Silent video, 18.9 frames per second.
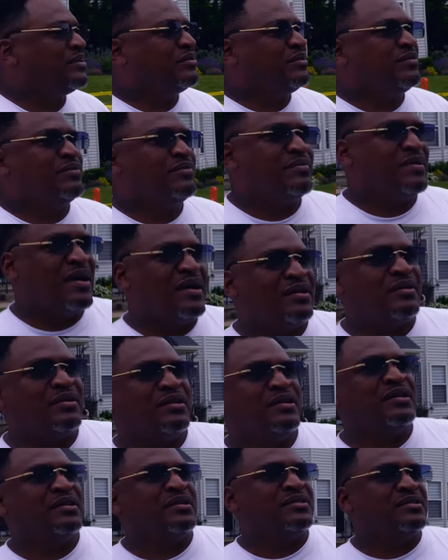don't even matter.
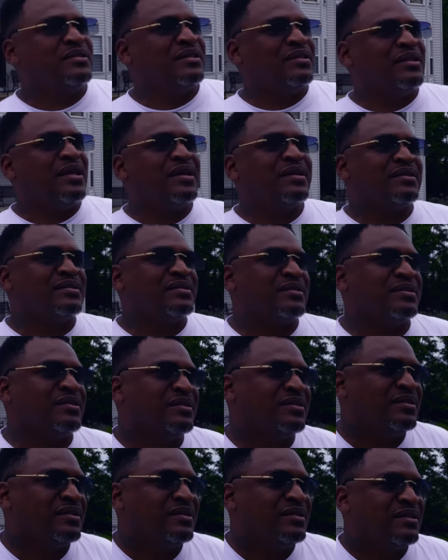It is the legacy.
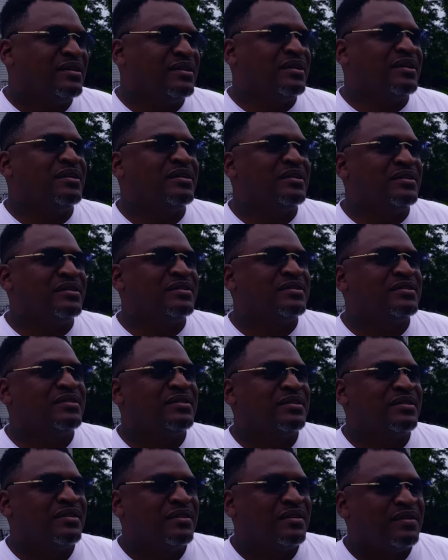It is,
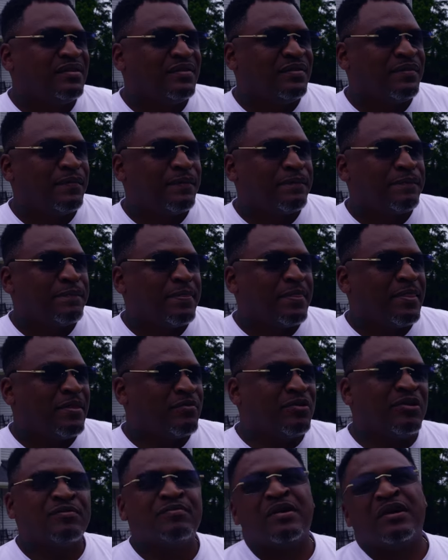
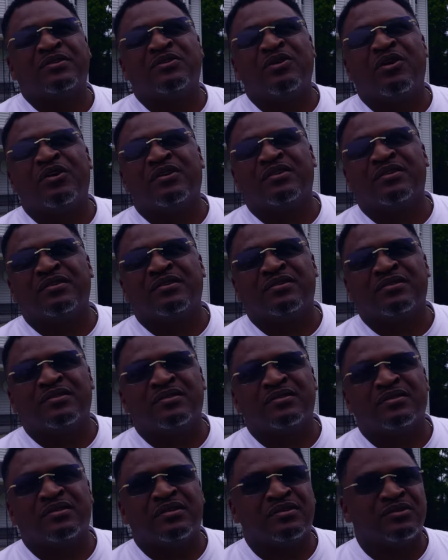what if my daughter,
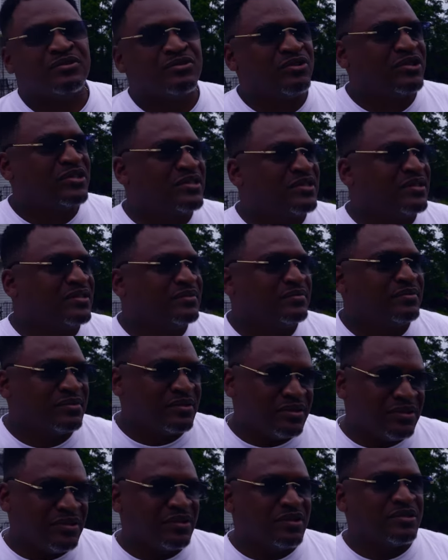Tristan,
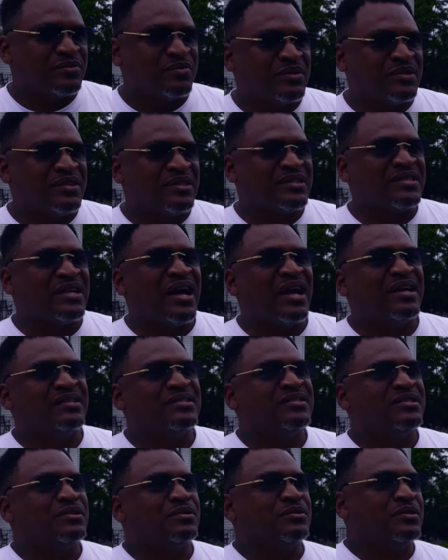the youngest one, decides
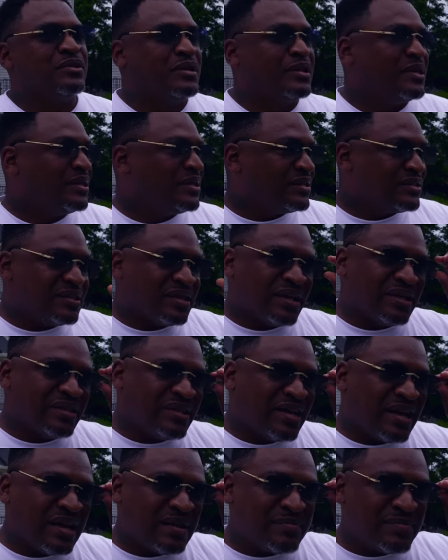to say, hey
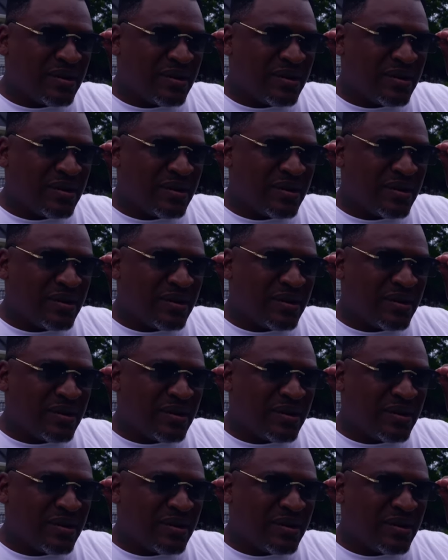dad, I'm